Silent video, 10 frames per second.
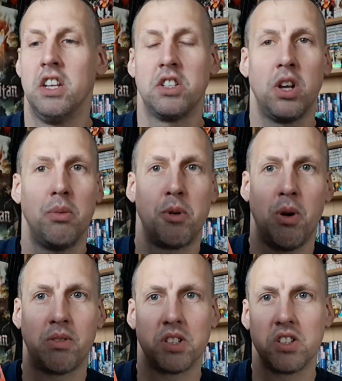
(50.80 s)
Top you
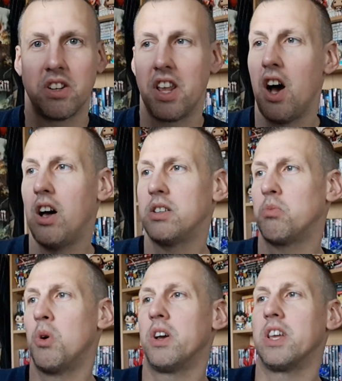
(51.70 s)
have the side. The
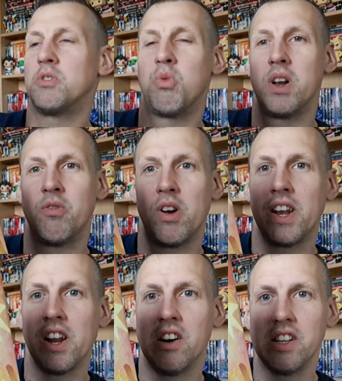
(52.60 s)
artwork is really
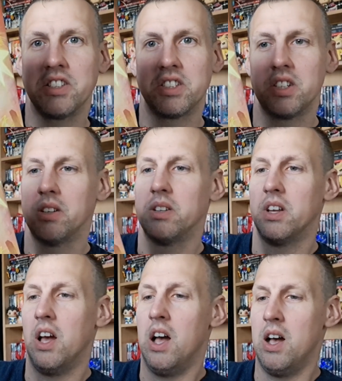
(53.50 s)
nice.
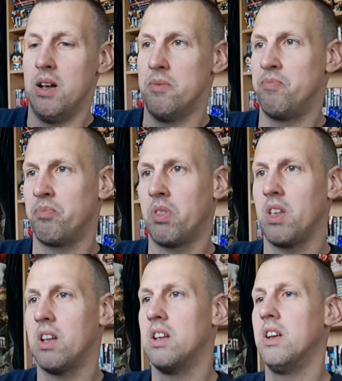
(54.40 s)
I'm
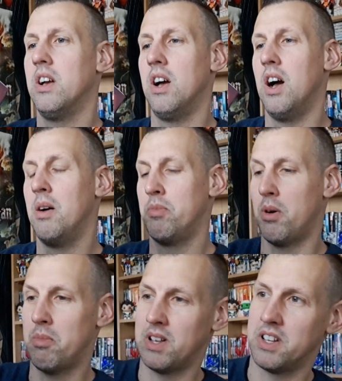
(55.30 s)
not
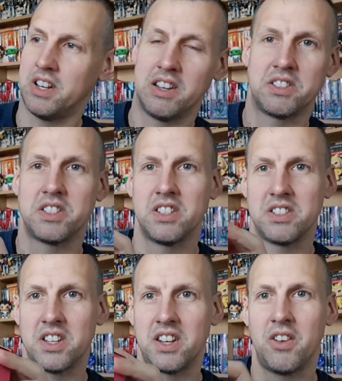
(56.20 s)
mad. There's, let's
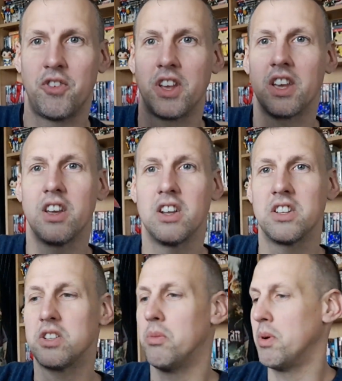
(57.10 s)
say, nothing at the
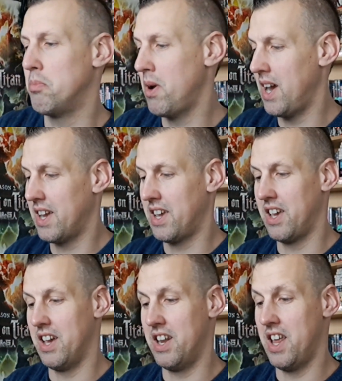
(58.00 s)
top of the back,
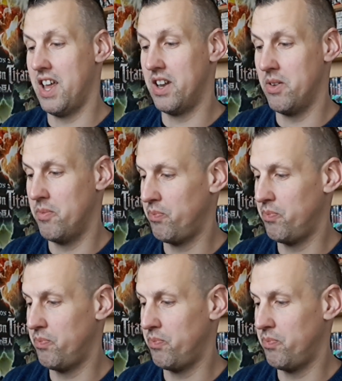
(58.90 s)
and then